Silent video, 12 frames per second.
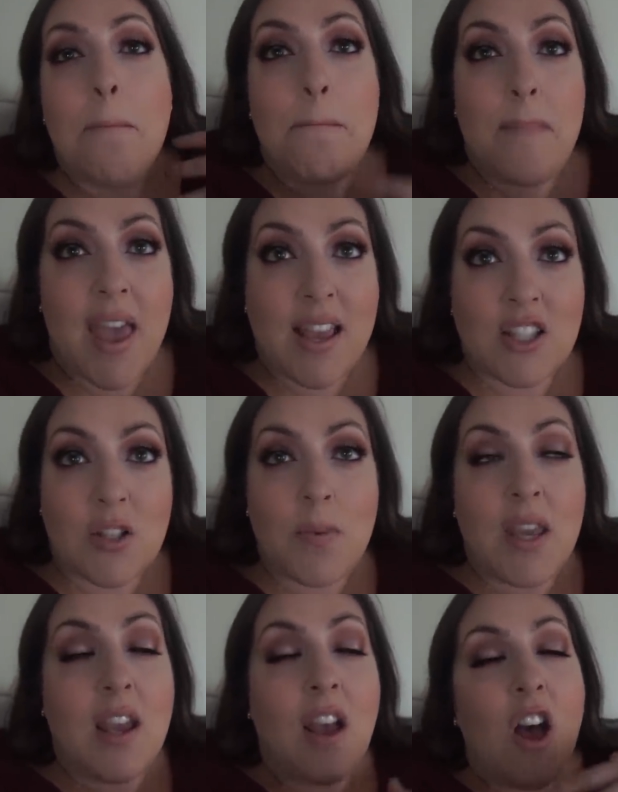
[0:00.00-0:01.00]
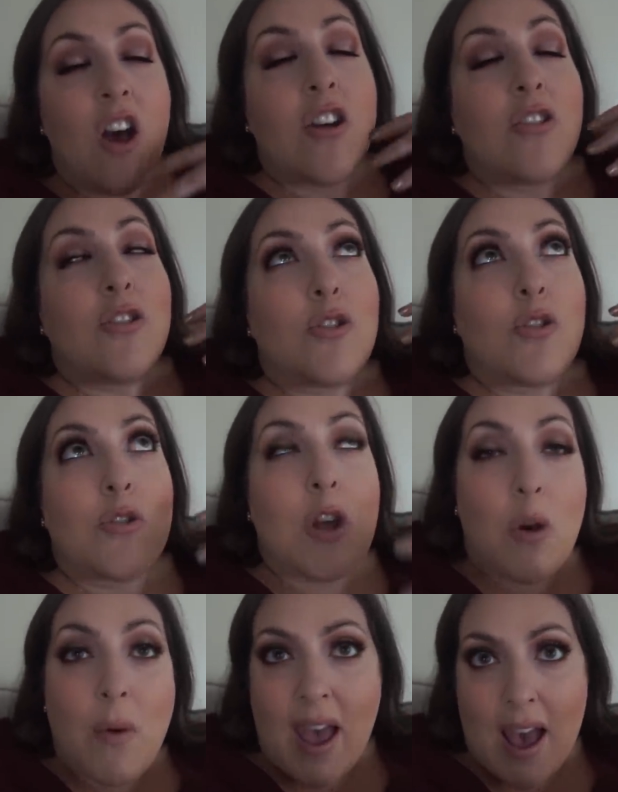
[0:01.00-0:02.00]
makes me
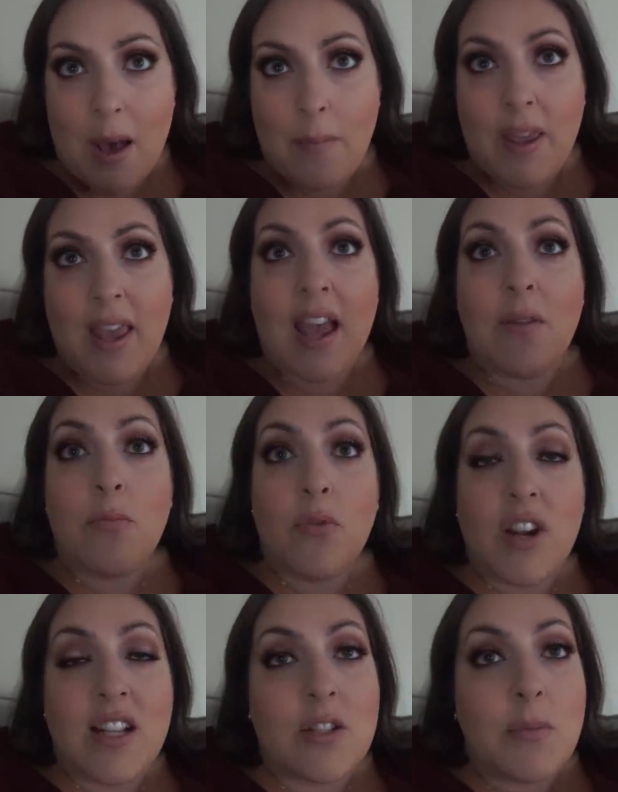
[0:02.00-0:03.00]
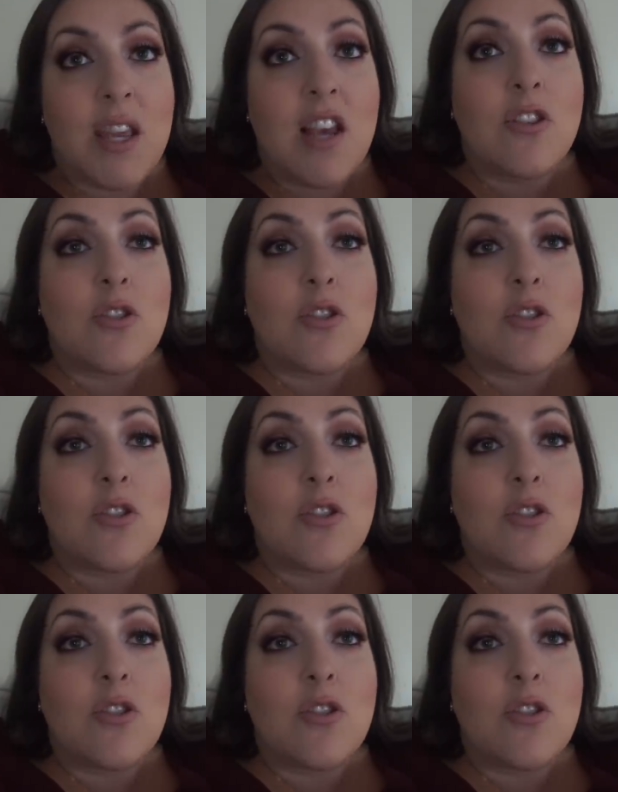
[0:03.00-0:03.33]
so happy and brings me